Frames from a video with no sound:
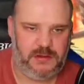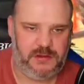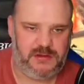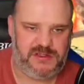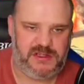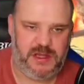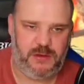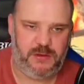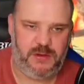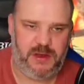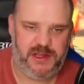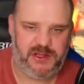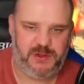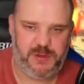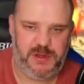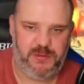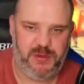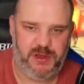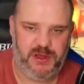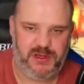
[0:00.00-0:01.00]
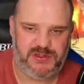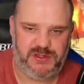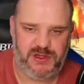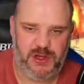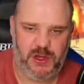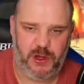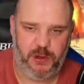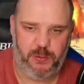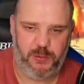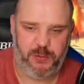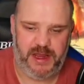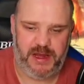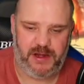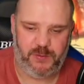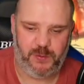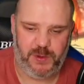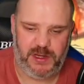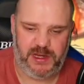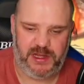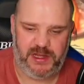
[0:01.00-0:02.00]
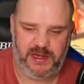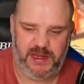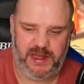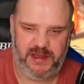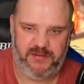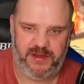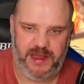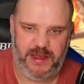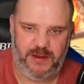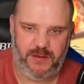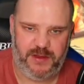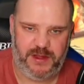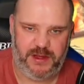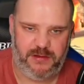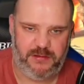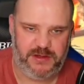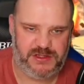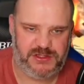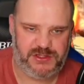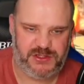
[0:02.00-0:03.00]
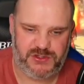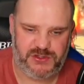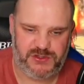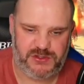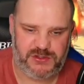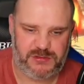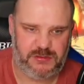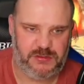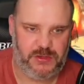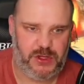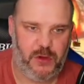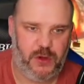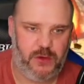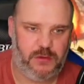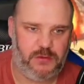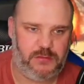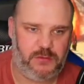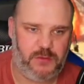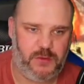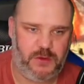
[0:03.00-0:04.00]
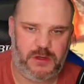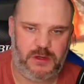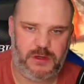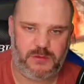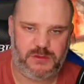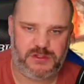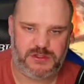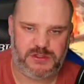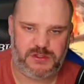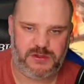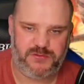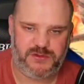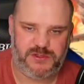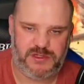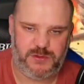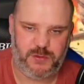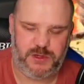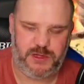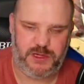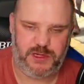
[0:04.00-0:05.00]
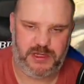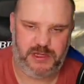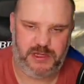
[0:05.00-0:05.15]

Still, HP burns not a bad ability to have out there, it's just not what I was obviously wanting